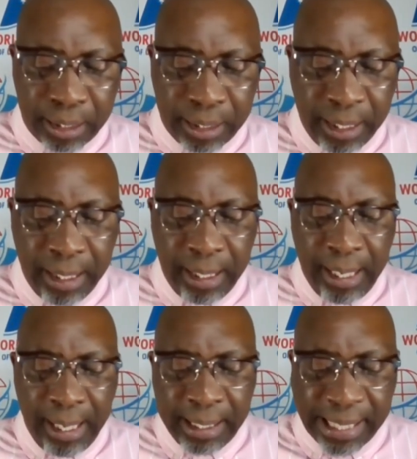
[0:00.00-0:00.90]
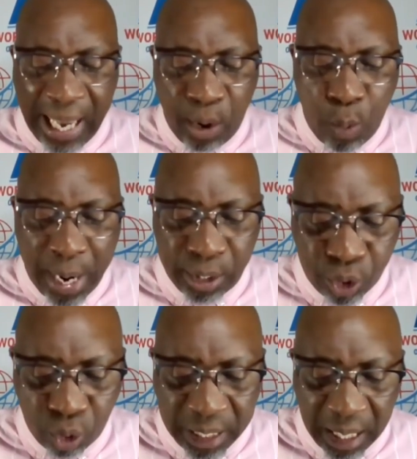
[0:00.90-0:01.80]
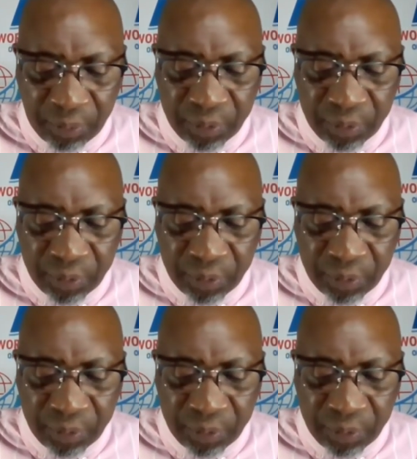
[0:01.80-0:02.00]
She is a well sought